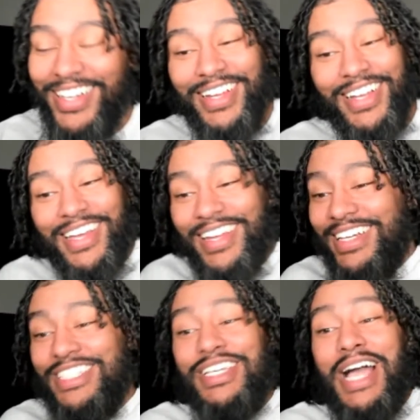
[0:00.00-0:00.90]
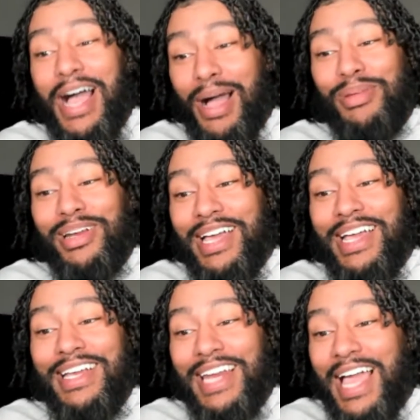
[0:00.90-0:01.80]
At least Kamala ain't
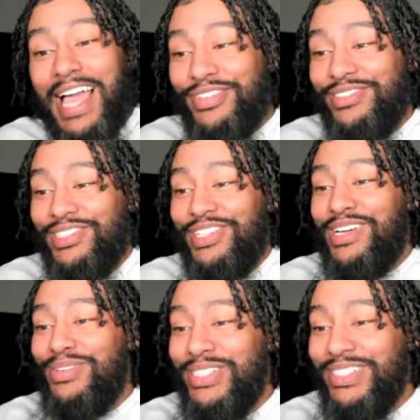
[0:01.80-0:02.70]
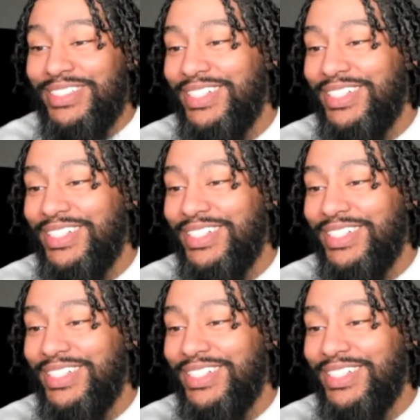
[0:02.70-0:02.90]
laughing. You know what I mean?